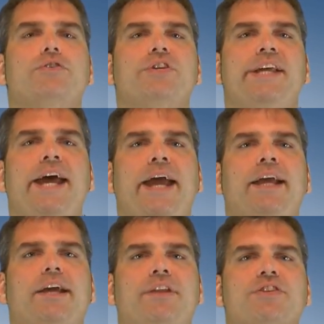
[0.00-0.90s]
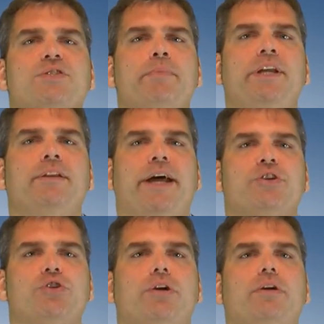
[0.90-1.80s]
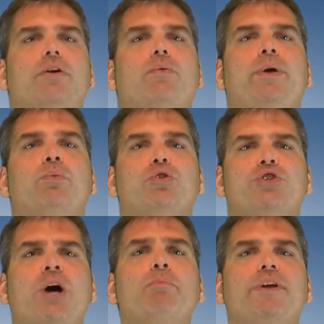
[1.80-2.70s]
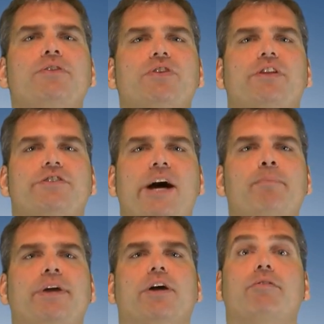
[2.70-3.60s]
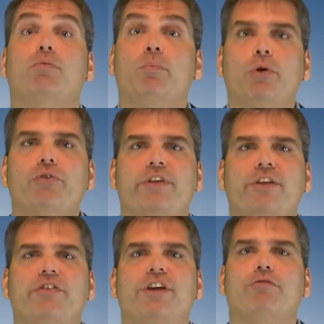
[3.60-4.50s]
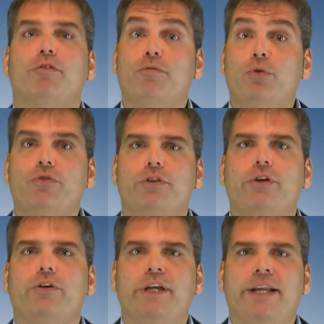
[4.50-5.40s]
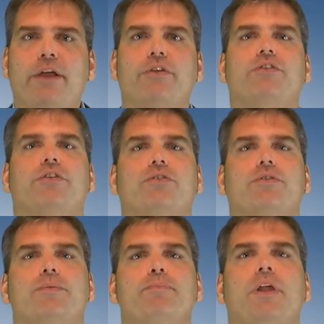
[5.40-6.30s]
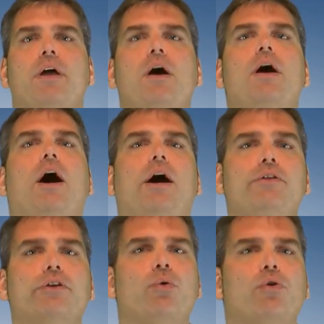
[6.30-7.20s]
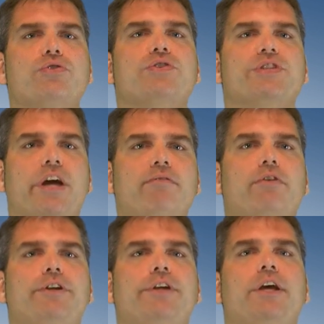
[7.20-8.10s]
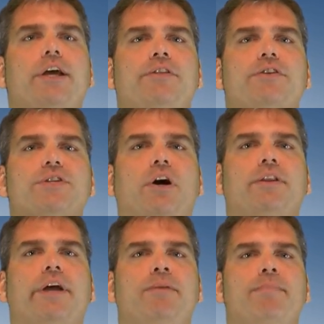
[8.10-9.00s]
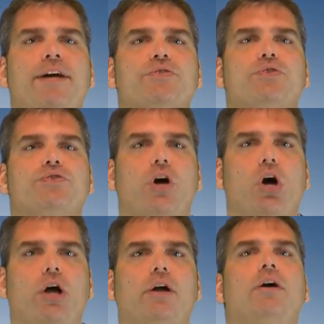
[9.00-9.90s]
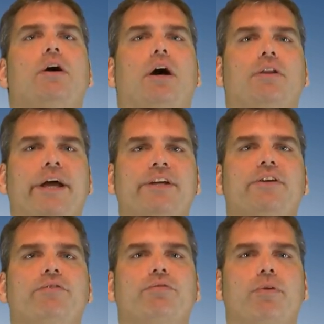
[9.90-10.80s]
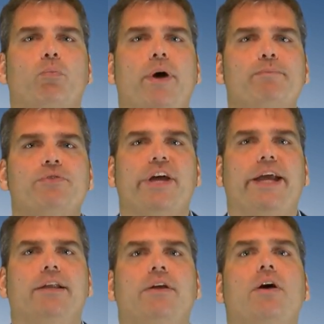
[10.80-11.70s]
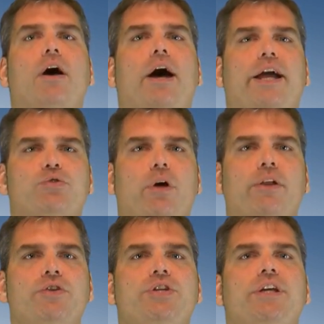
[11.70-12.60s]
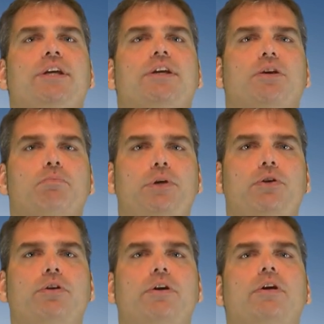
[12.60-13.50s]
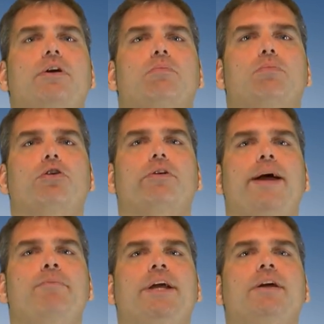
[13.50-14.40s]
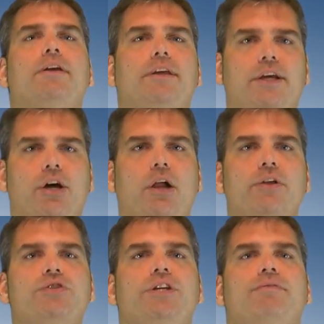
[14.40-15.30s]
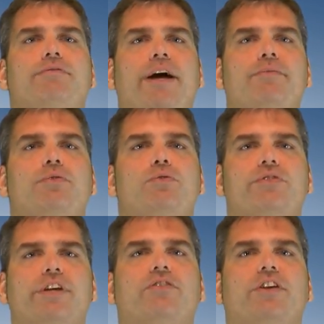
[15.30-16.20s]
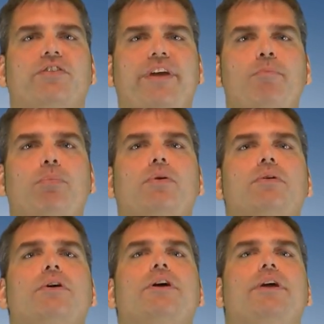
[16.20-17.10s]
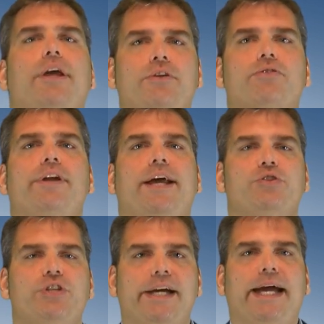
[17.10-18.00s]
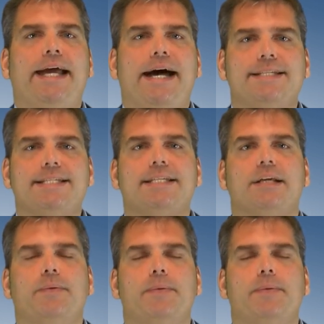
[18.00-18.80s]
Today, in this mini-lecture, we will jump into the topic of remote sensing for food security analysis. Other courses covered in this online master's are electives from website, hydrology, computer, programming, ecology five through six example, internet G I S.